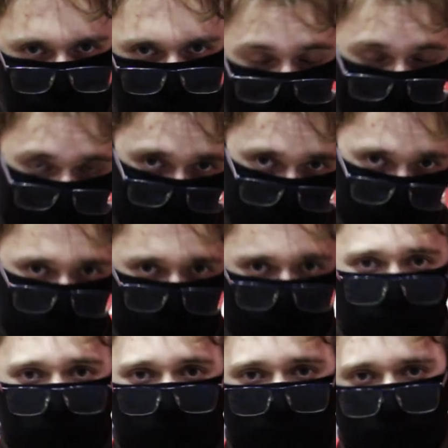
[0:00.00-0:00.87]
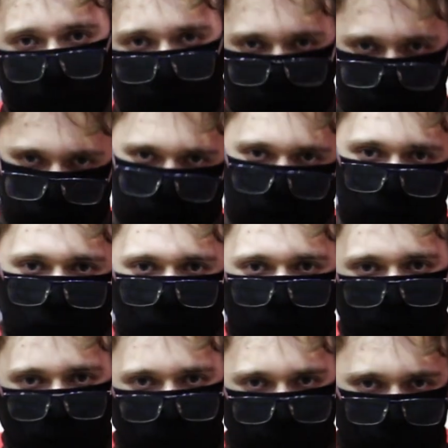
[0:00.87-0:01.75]
Well, there are
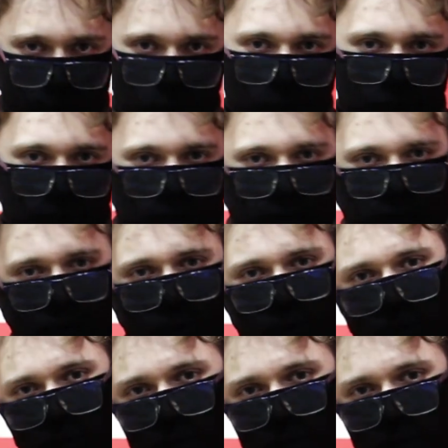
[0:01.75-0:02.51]
multiple approaches to